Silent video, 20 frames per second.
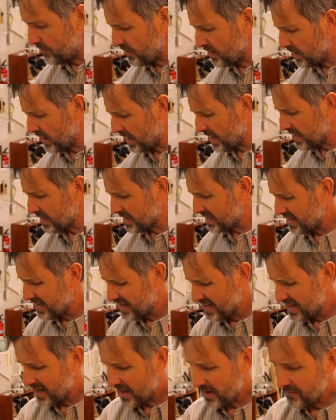feel like
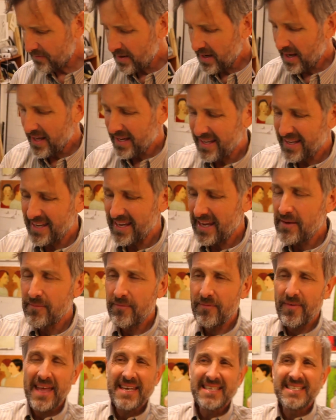
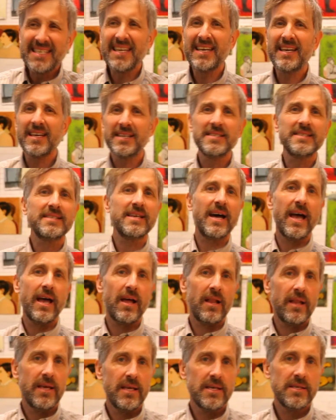inventing a style